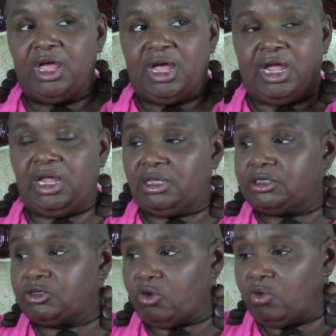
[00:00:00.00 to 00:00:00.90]
And
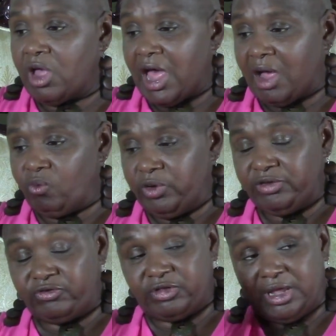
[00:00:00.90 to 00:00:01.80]
so I
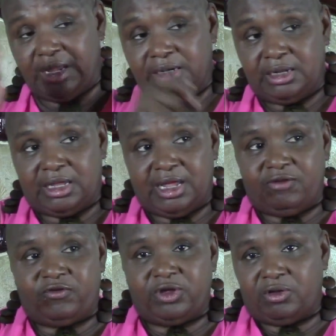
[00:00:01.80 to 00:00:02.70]
reached in,
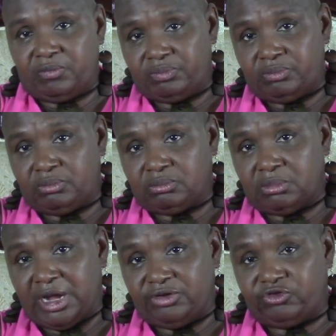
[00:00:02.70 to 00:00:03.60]
gave him
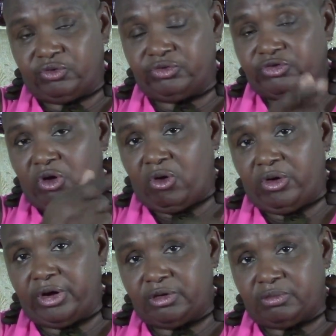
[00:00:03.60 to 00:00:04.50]
my insurance
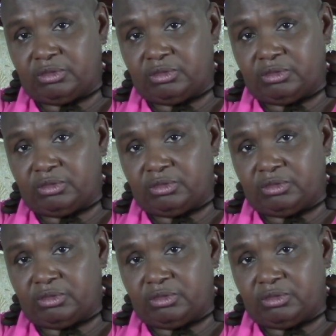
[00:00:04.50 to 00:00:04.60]
card,